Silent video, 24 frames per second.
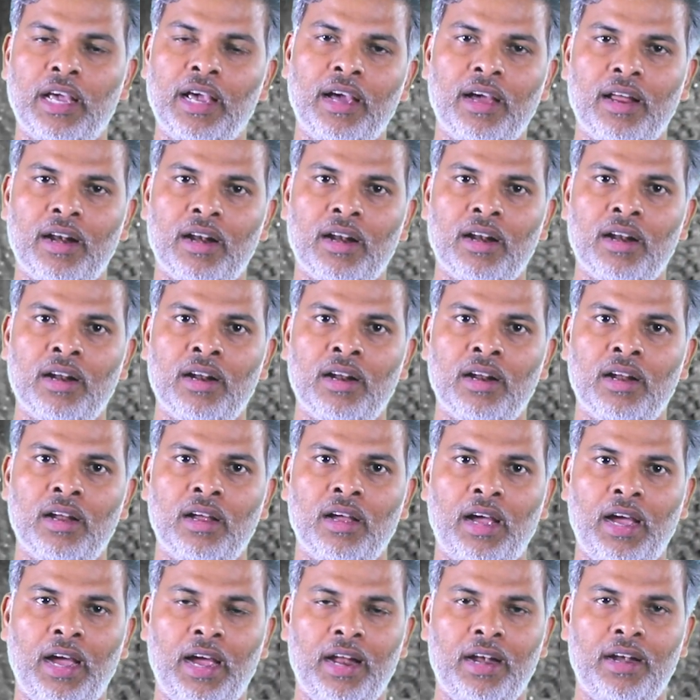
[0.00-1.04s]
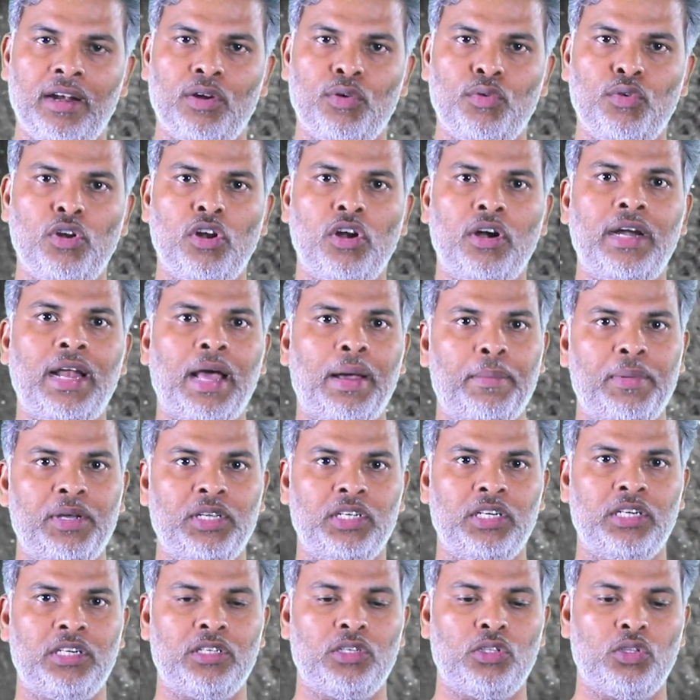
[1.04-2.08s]
hair and we will not
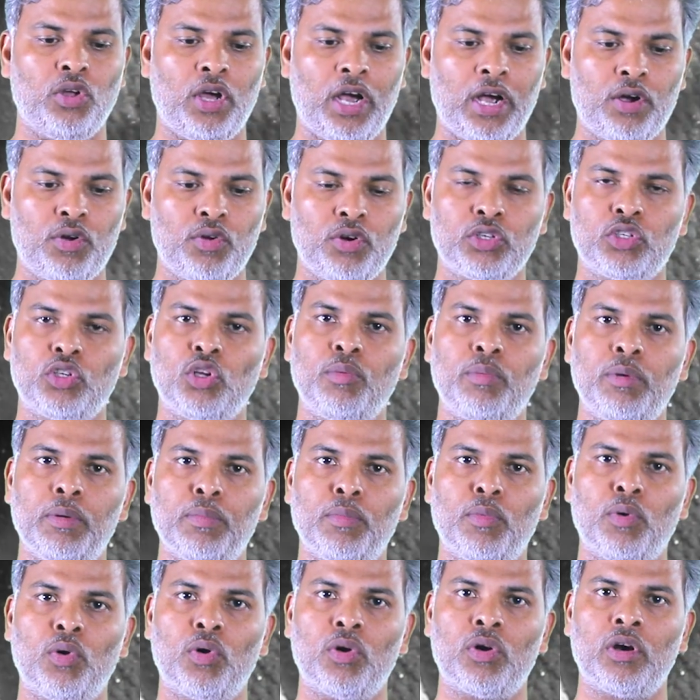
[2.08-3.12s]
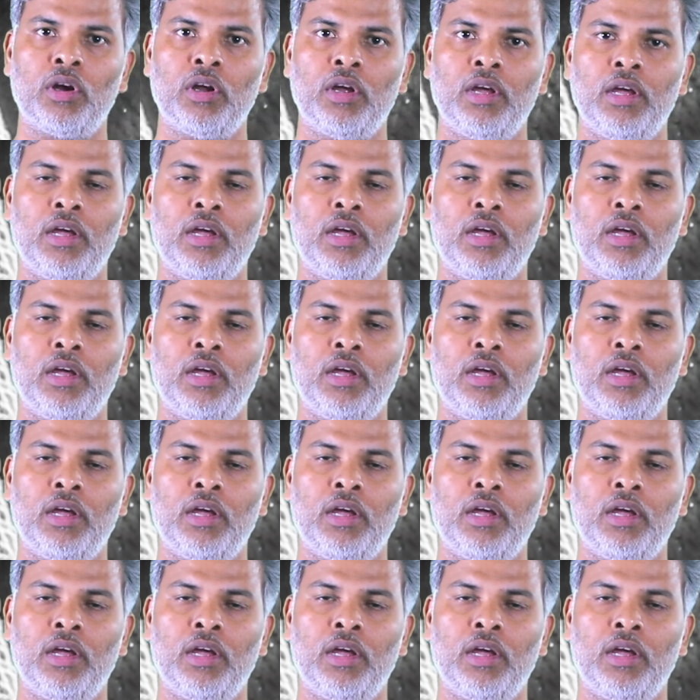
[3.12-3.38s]
damage it. The accuracy will be more,